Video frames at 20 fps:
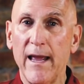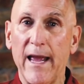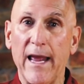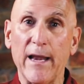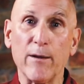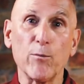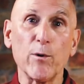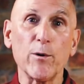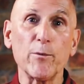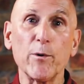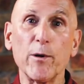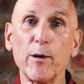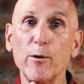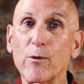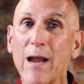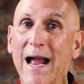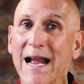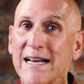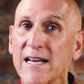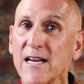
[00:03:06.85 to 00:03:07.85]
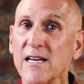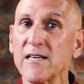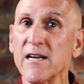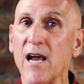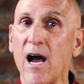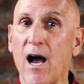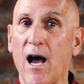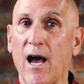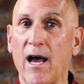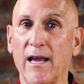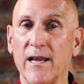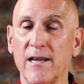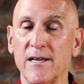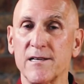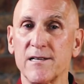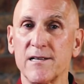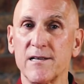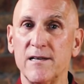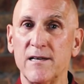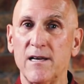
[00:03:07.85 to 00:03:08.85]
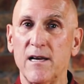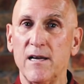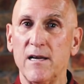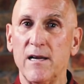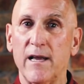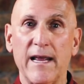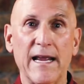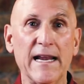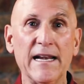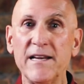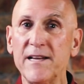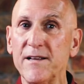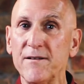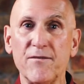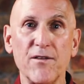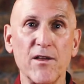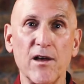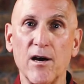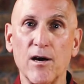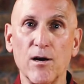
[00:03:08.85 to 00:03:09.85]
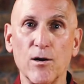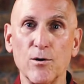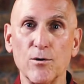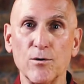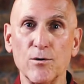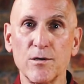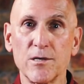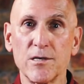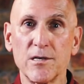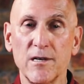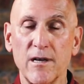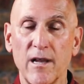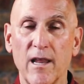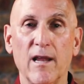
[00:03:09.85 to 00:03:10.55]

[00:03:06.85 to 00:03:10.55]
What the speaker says: And when we recognize any of those